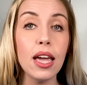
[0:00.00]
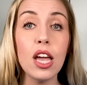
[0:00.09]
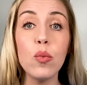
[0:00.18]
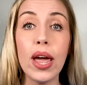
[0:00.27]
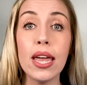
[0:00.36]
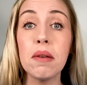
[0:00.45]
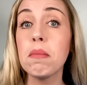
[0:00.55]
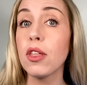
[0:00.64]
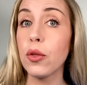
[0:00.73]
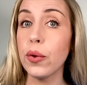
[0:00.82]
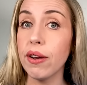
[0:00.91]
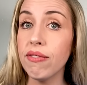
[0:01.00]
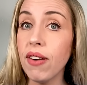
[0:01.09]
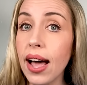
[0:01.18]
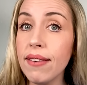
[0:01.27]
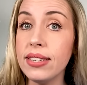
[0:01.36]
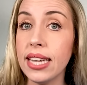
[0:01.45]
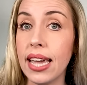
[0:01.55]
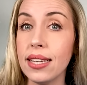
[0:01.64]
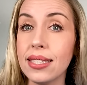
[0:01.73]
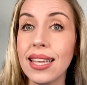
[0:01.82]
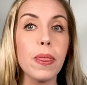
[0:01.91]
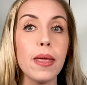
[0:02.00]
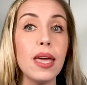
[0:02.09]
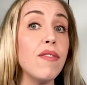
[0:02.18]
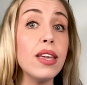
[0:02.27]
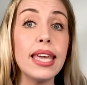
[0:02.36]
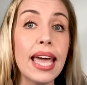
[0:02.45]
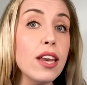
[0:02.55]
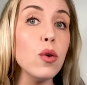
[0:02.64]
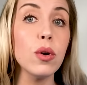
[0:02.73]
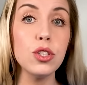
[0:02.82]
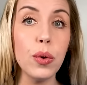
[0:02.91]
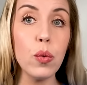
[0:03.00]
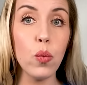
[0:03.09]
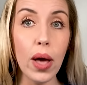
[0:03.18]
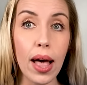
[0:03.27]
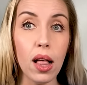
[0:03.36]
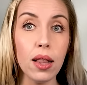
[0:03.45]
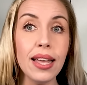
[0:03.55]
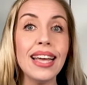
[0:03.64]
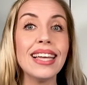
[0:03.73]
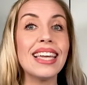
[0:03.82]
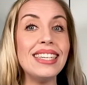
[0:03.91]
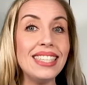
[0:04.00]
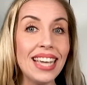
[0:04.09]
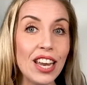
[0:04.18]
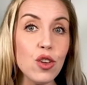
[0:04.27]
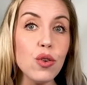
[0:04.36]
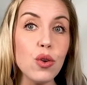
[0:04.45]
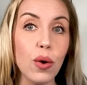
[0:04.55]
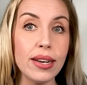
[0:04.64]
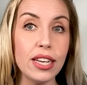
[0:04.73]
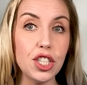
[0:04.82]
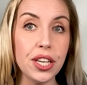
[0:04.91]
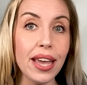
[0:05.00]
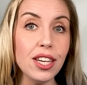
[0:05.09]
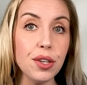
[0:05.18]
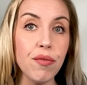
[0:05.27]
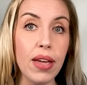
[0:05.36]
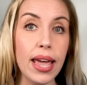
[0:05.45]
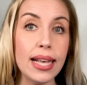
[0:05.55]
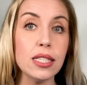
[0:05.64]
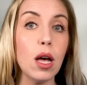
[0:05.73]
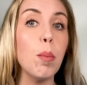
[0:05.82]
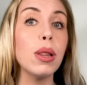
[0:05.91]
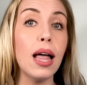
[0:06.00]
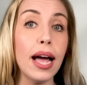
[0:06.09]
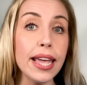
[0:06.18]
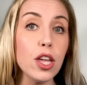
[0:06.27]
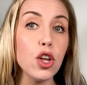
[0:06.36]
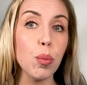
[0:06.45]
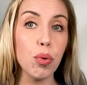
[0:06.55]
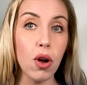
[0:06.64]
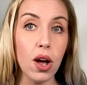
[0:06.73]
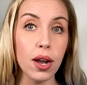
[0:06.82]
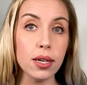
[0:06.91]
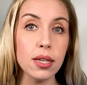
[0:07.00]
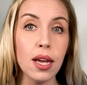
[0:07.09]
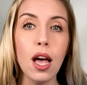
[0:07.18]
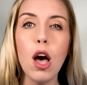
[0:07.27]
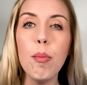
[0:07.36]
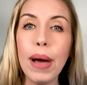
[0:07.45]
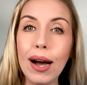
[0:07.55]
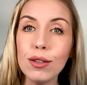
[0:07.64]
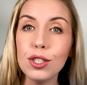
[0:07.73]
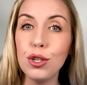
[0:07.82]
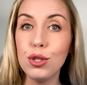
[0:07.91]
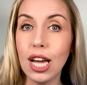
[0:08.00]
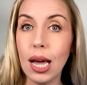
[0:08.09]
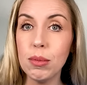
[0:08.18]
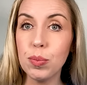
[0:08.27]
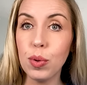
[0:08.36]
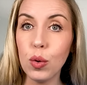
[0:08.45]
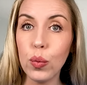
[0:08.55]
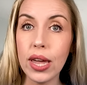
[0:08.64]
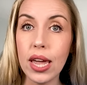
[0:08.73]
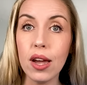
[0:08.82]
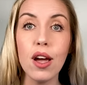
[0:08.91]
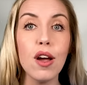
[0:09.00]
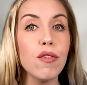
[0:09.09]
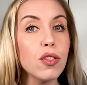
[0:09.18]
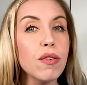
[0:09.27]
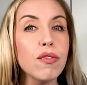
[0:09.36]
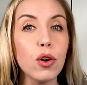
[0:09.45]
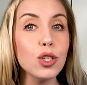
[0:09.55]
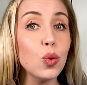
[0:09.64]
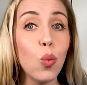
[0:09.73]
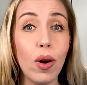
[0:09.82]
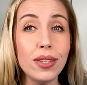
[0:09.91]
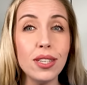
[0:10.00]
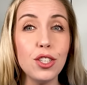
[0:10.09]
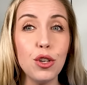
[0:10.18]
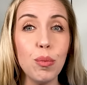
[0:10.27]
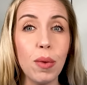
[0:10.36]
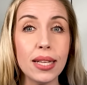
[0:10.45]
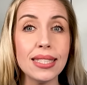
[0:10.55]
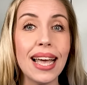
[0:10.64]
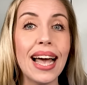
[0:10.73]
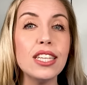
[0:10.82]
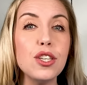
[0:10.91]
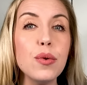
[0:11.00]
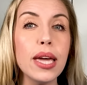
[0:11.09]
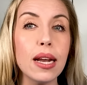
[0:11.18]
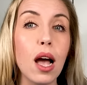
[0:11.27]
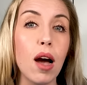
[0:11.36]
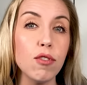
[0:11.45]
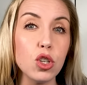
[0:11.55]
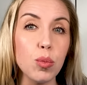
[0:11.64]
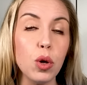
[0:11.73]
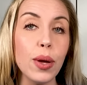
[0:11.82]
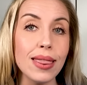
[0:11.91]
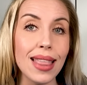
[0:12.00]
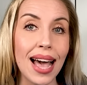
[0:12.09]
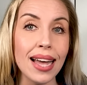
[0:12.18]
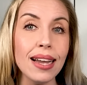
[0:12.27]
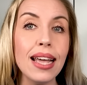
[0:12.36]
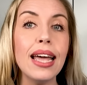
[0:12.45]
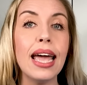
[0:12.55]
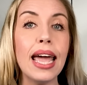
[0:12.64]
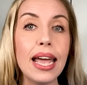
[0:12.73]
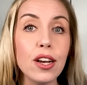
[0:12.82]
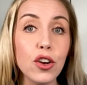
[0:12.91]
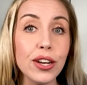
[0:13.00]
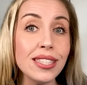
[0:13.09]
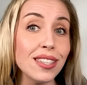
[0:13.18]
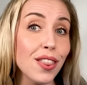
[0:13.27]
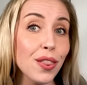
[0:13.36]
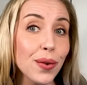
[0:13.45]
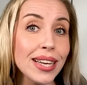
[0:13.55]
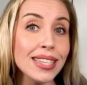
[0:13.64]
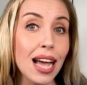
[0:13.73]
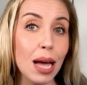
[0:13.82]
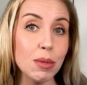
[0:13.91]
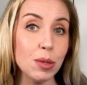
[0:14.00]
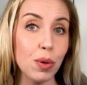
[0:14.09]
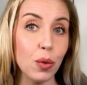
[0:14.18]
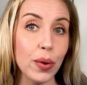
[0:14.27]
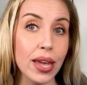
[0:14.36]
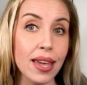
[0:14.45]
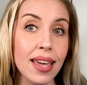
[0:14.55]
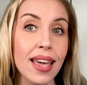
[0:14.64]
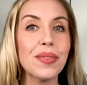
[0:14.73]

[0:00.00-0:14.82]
and wait 3 to 5 days. If again you are doing well, continue your initiation phase, applying your product about 2 times per week for the first 1 to 2 months. As you get comfortable with that, increase to 3 times per week.